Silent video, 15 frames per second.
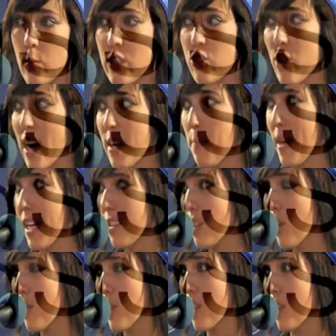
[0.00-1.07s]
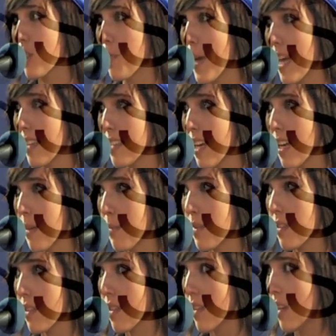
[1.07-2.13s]
we try to paint over those bad
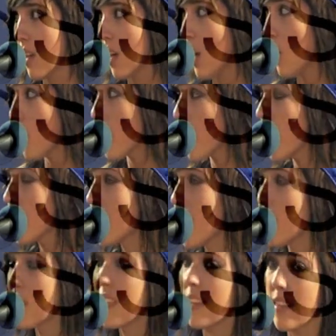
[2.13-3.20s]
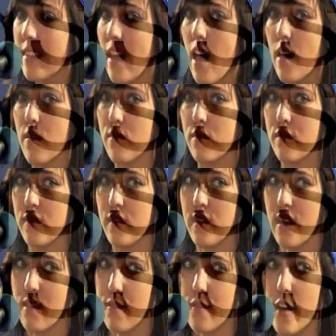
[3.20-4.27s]
times with our attempts at love
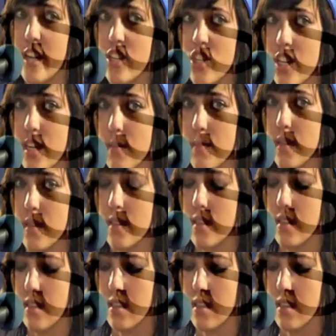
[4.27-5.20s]
and friendship.